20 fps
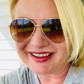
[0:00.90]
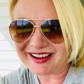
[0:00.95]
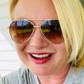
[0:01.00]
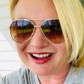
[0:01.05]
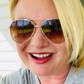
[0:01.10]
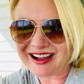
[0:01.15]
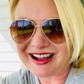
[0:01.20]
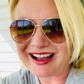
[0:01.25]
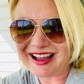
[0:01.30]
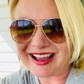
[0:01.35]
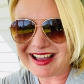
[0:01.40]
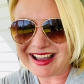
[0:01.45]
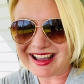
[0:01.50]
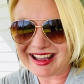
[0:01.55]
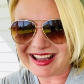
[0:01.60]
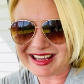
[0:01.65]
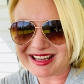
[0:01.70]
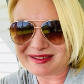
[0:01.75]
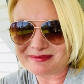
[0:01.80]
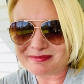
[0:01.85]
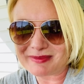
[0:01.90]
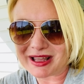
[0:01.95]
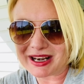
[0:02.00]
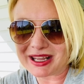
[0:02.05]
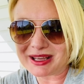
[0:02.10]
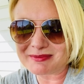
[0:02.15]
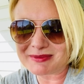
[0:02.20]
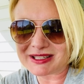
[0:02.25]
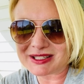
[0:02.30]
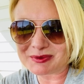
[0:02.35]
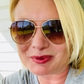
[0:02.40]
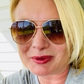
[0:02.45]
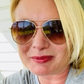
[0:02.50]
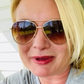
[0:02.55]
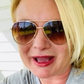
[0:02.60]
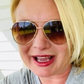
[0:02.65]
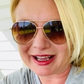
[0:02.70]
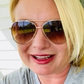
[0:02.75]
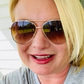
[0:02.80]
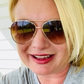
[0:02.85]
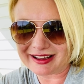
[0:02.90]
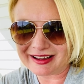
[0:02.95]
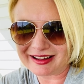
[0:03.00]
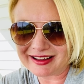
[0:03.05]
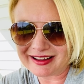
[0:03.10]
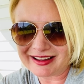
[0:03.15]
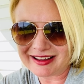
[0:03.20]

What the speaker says: Hi, my name is Rebecca,